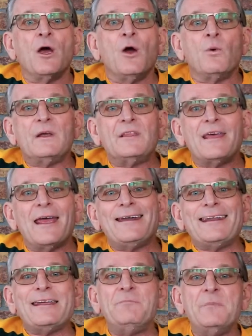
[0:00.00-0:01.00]
we then
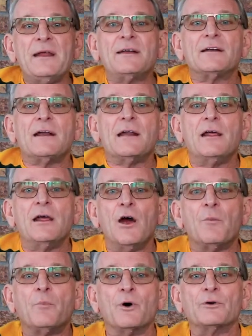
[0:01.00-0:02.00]
immediately
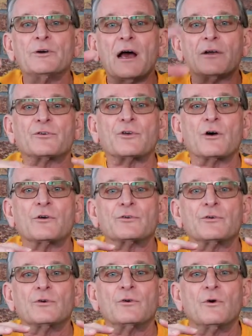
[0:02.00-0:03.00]
put our
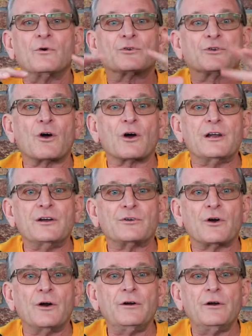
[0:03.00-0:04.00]
socks or
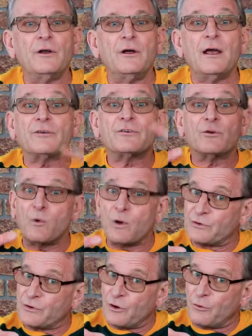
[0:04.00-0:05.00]
stockings on as it
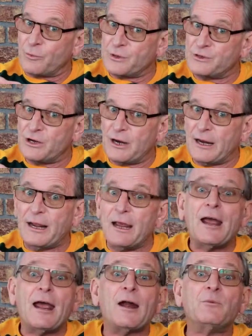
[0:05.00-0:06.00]
was a little bit chilly,
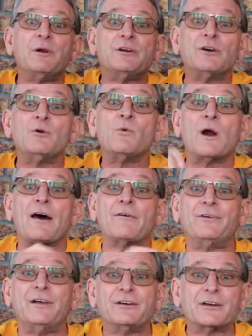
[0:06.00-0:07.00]
and we didn't want our
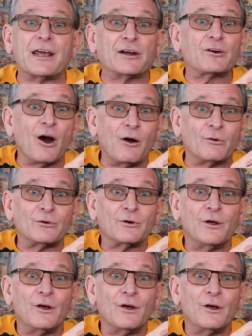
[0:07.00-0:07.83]
feet to get cold.